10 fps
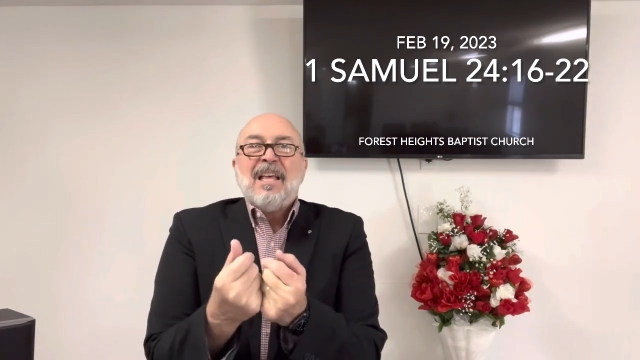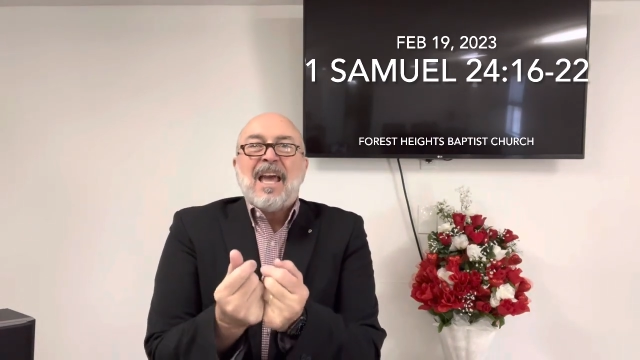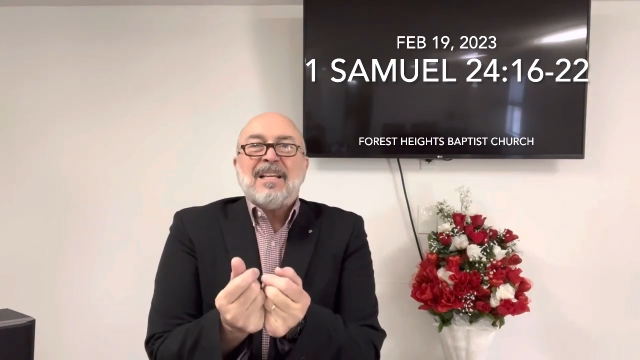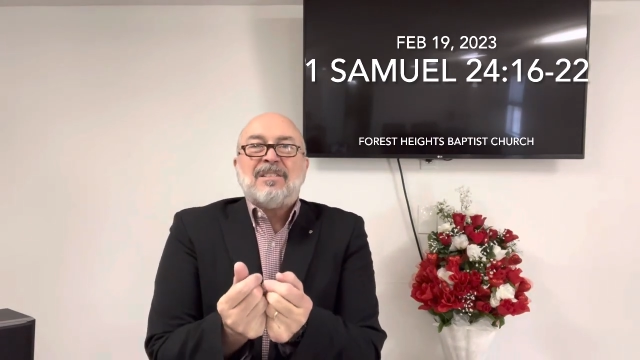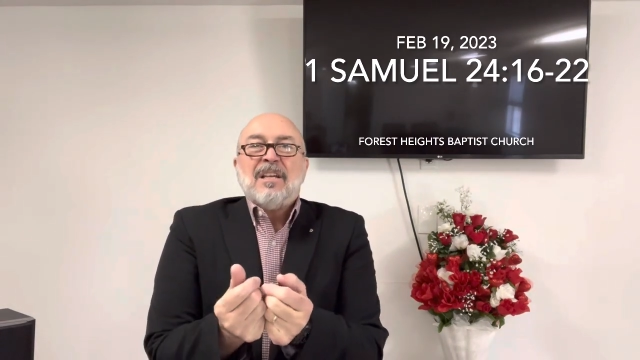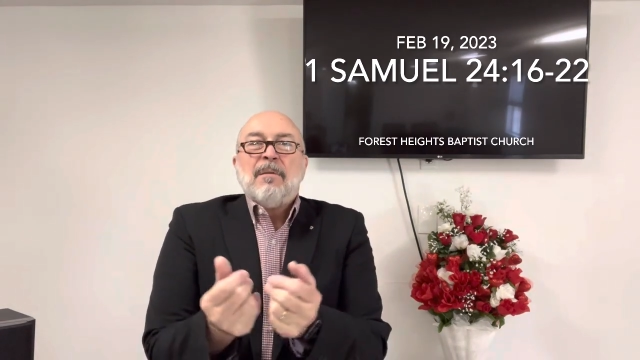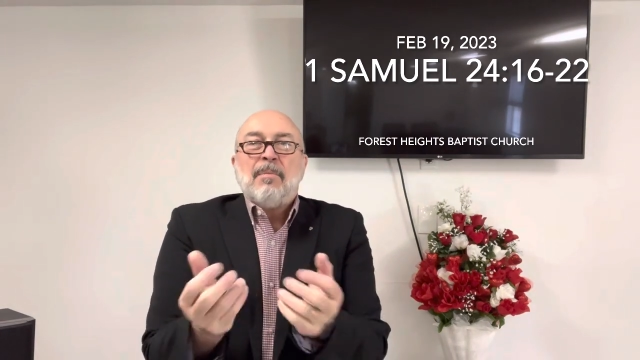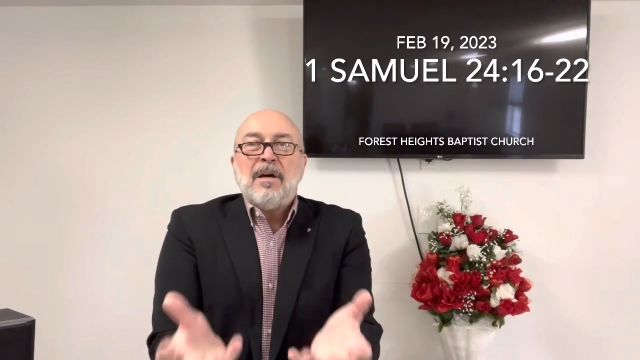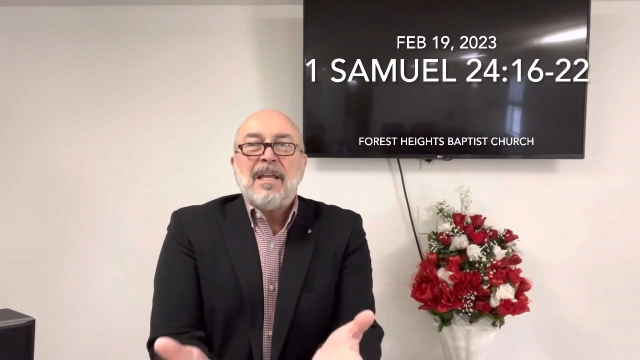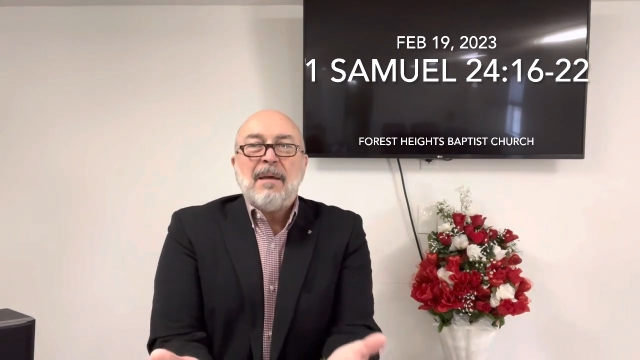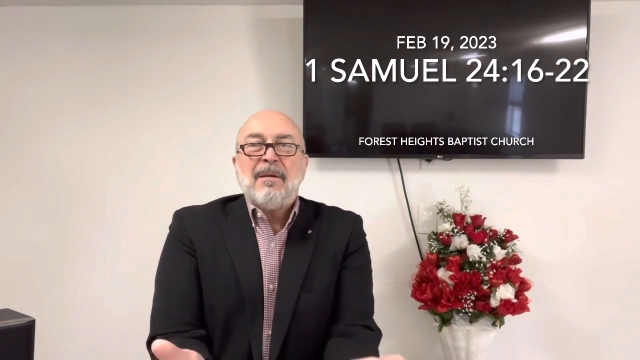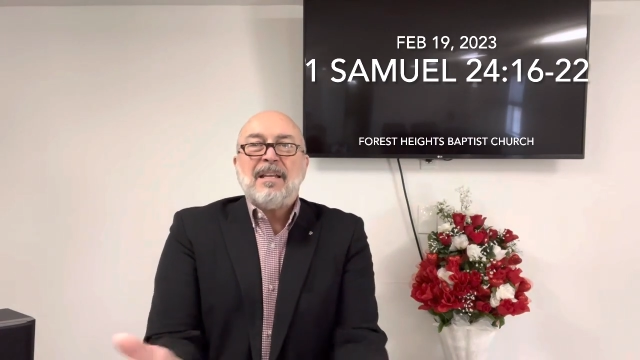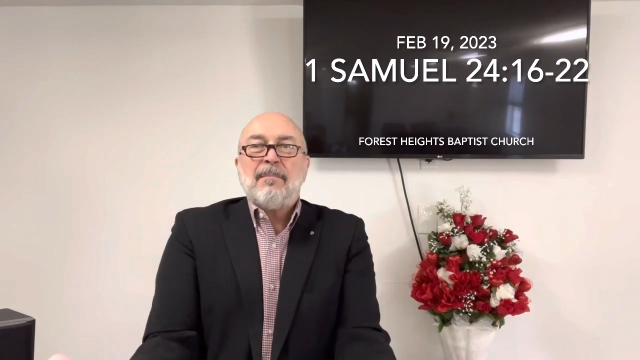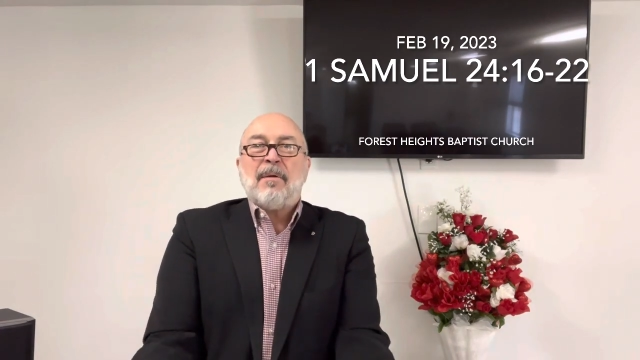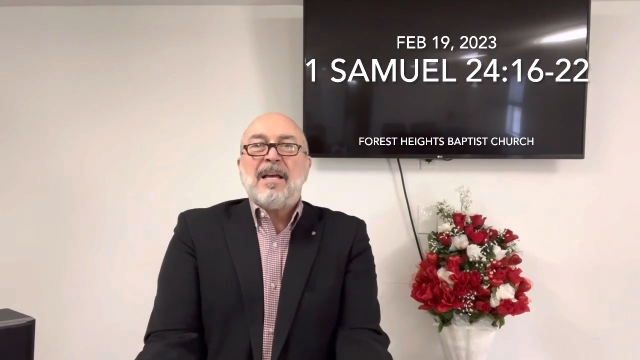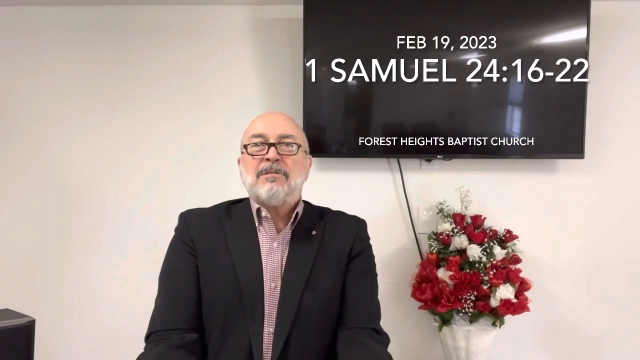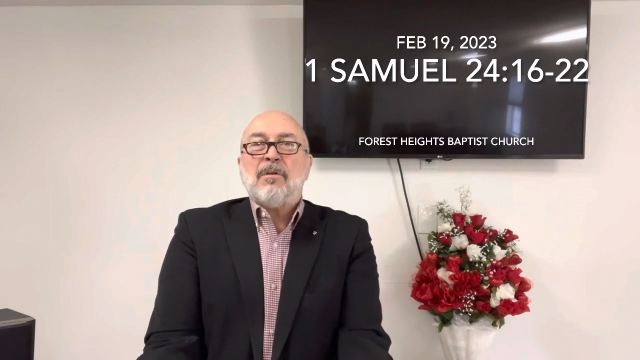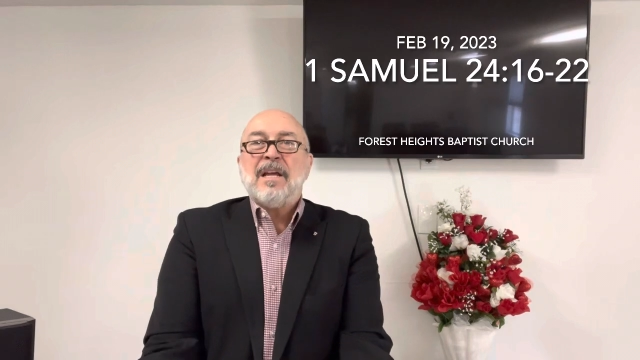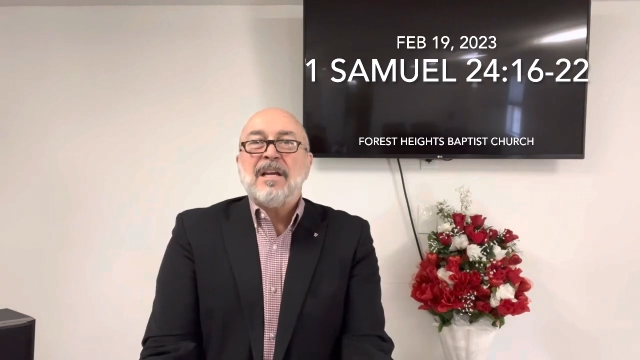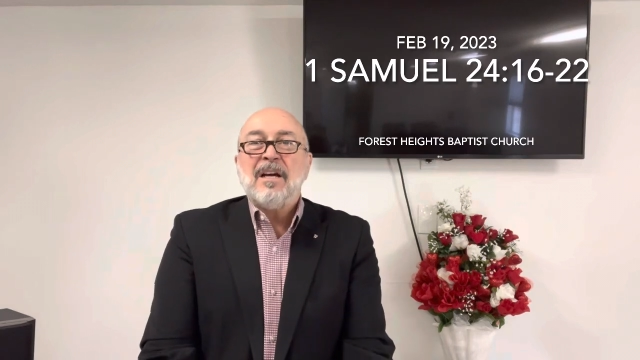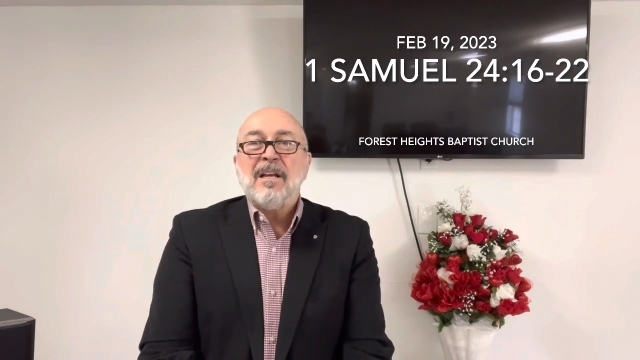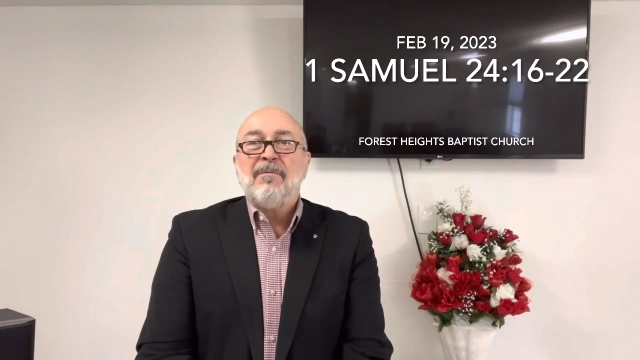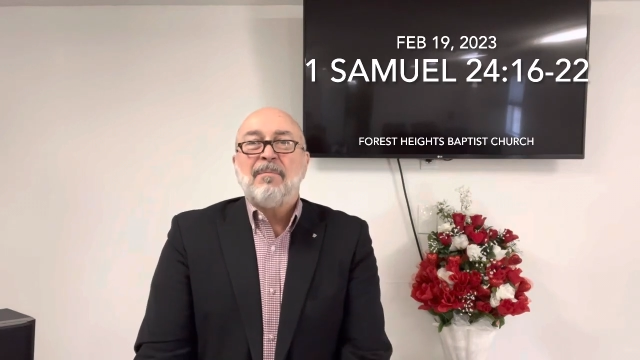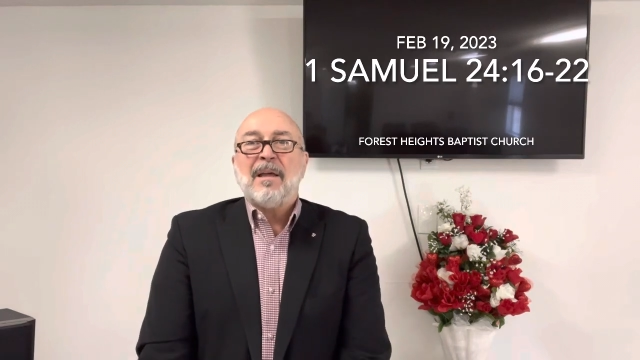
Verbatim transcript: has put him in the place where he could have